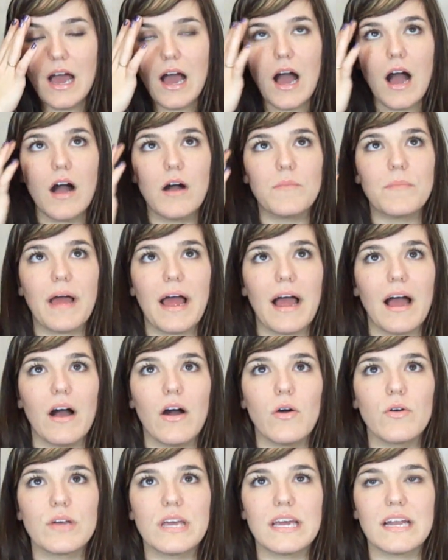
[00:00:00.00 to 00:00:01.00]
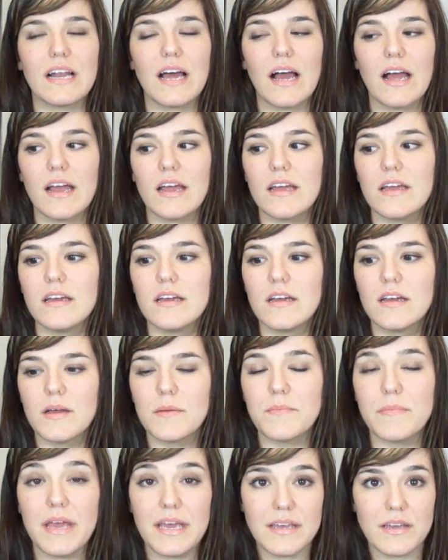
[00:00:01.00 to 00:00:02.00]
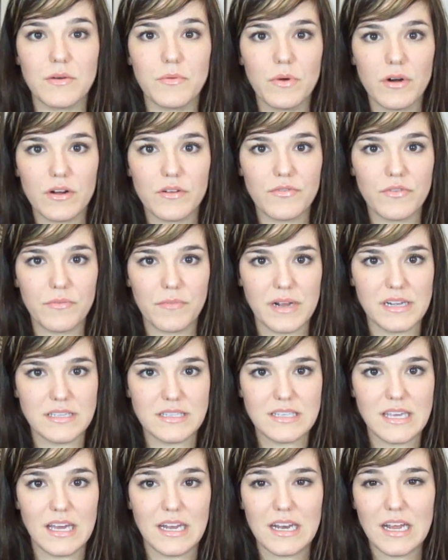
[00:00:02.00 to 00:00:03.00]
How can I make it work for my skin,